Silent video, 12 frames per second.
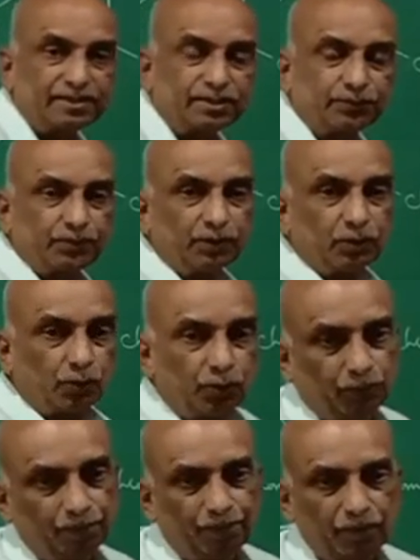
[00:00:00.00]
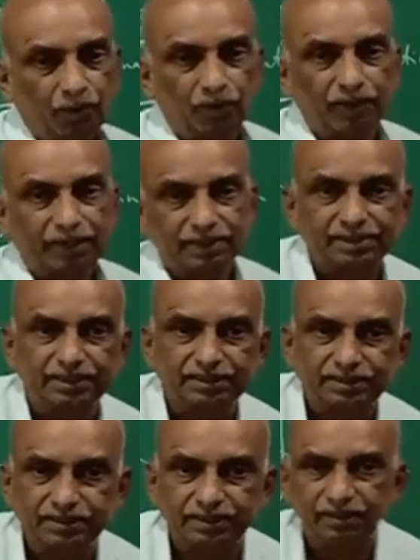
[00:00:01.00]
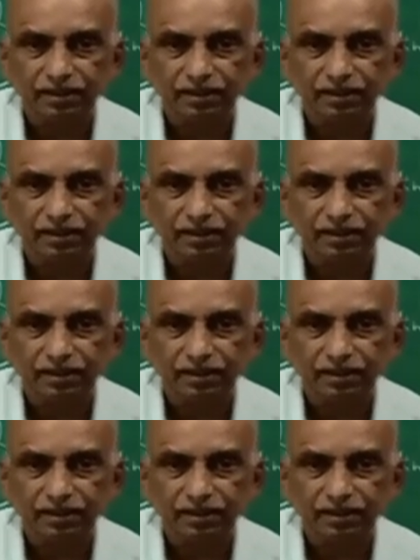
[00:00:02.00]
of the groove or constriction